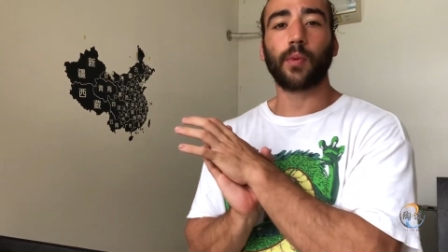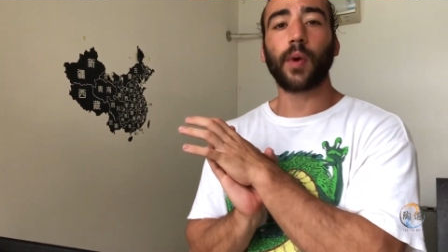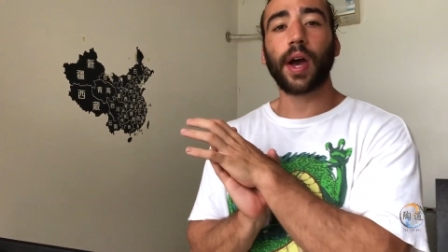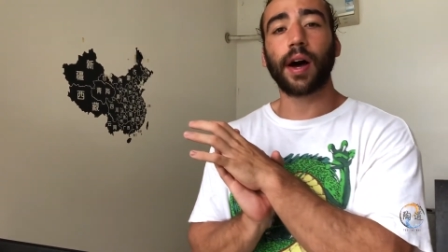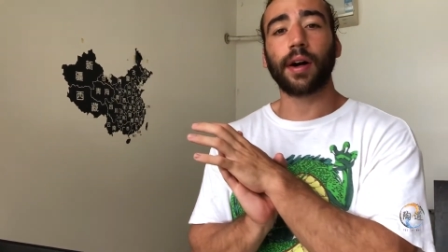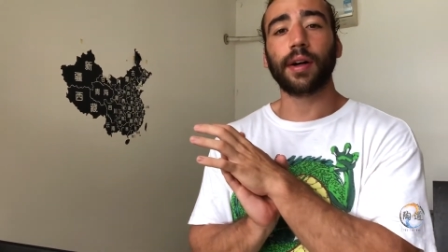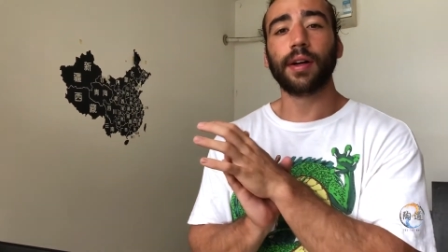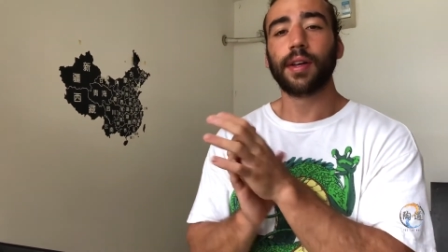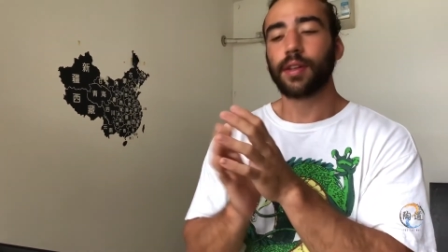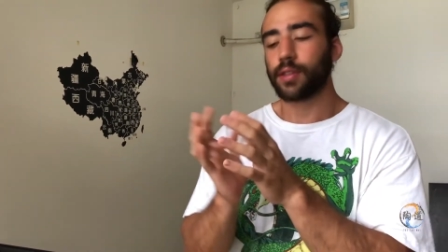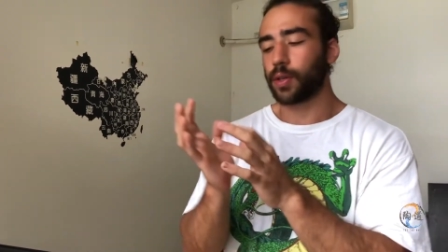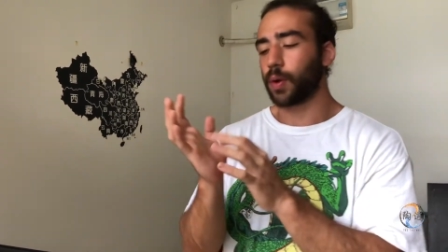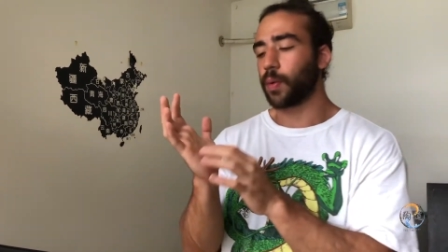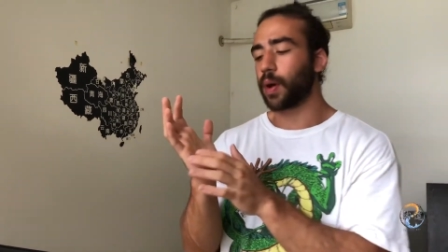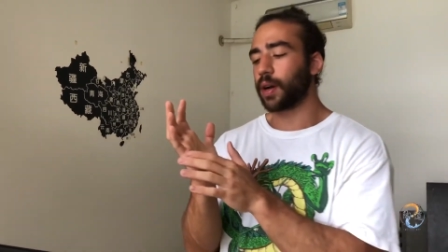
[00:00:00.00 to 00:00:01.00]
well,
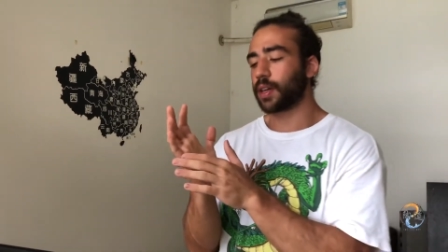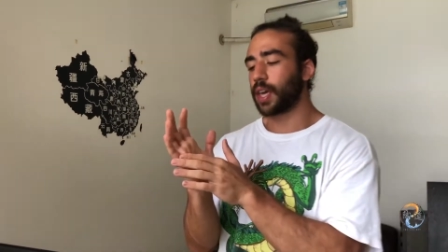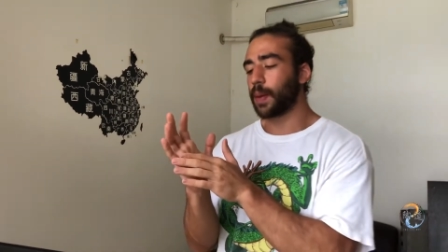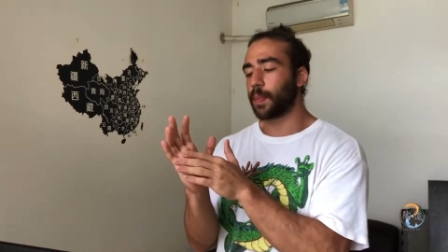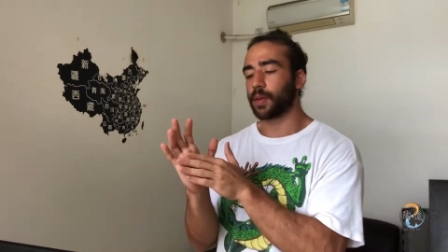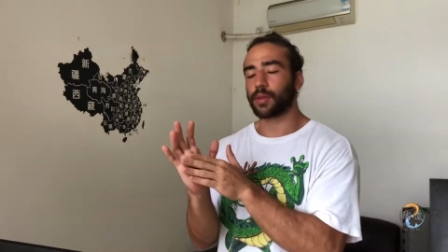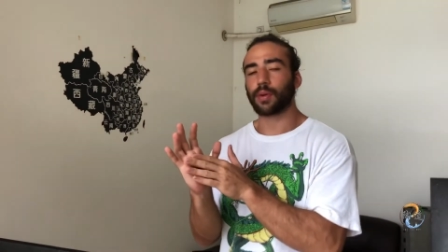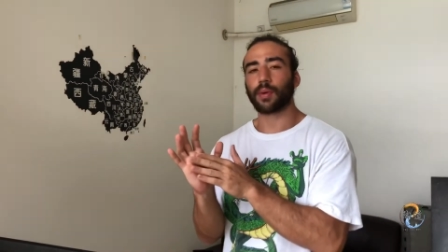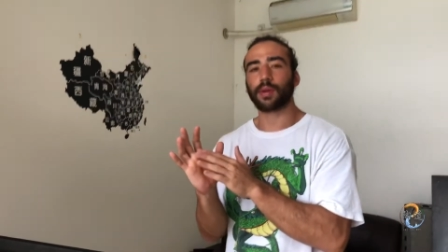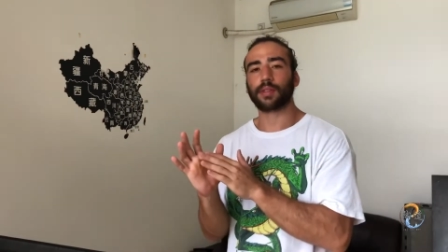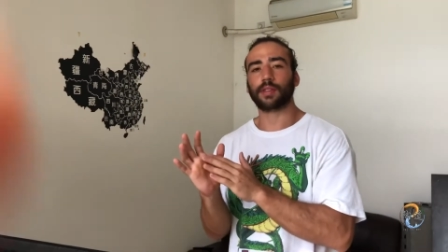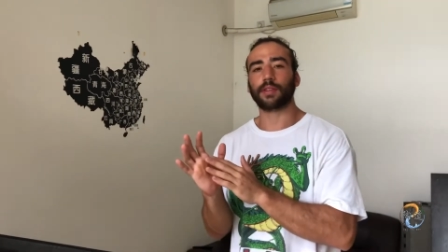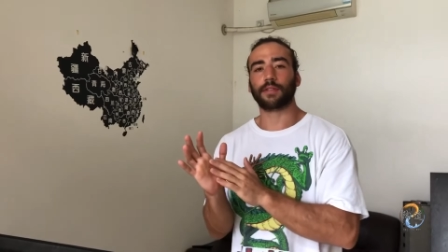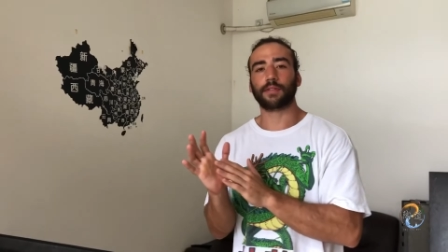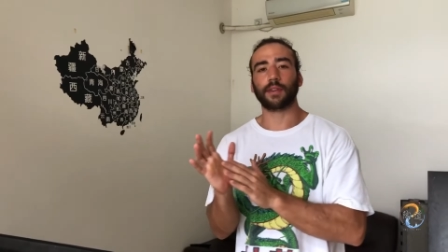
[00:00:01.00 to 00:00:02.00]
so we want to keep it
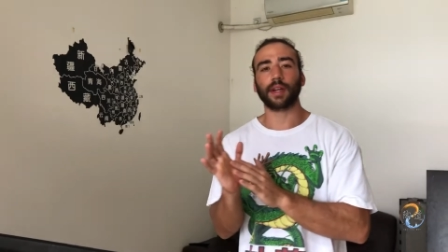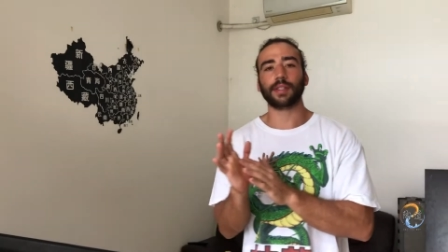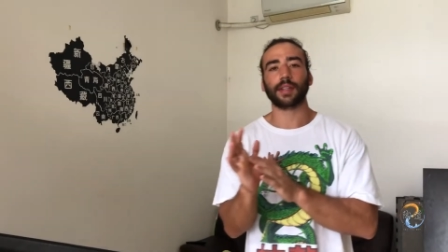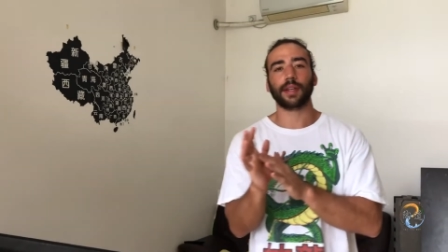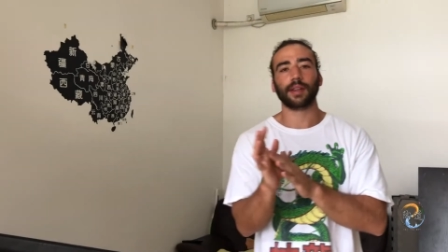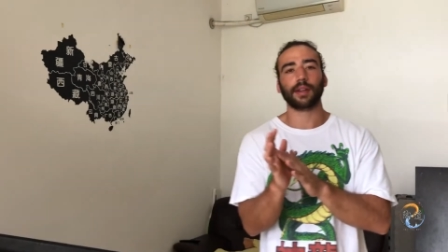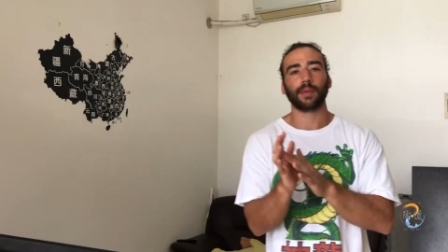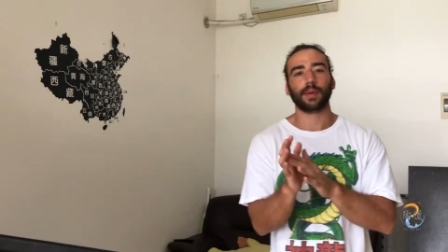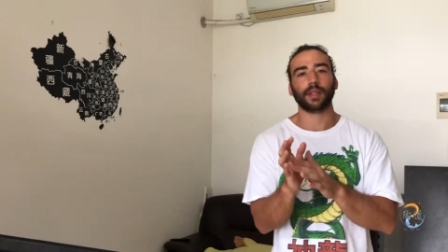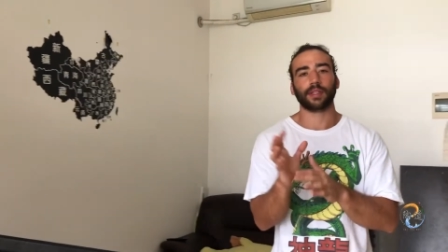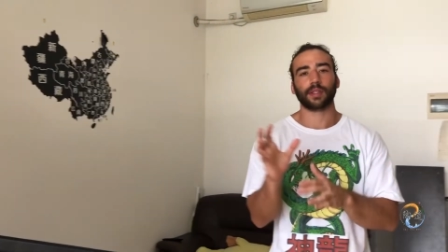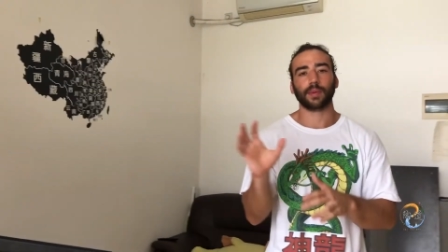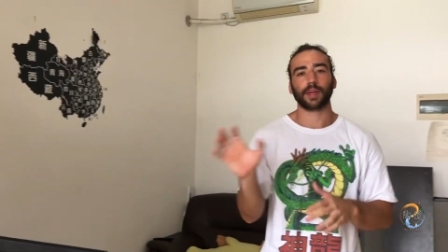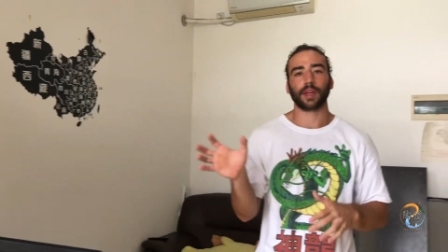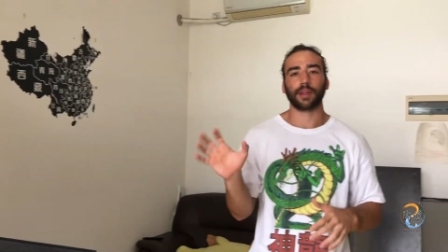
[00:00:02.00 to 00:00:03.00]
towards the front a little
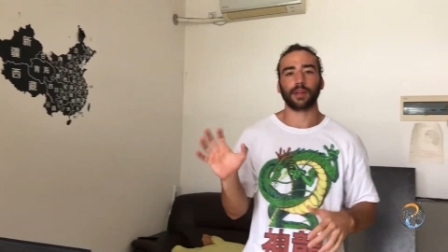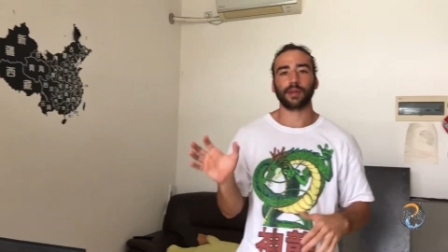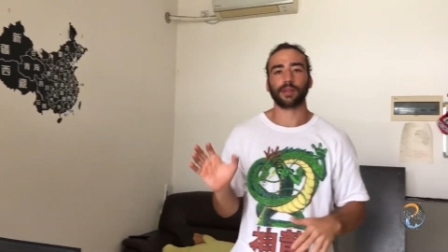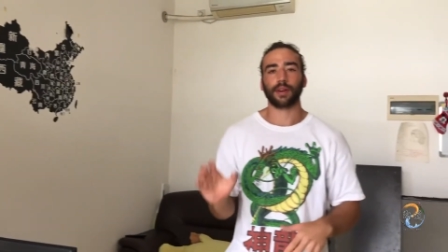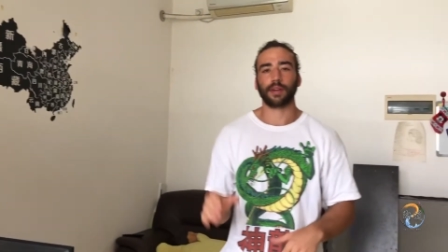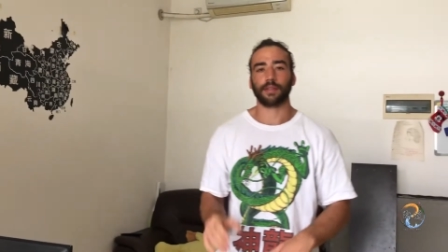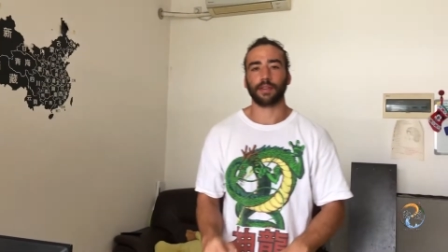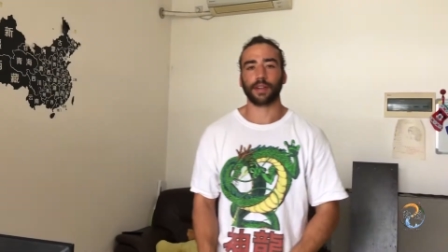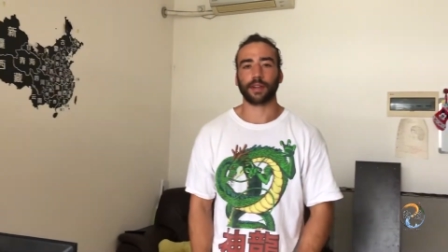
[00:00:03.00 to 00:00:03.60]
bit so we can use our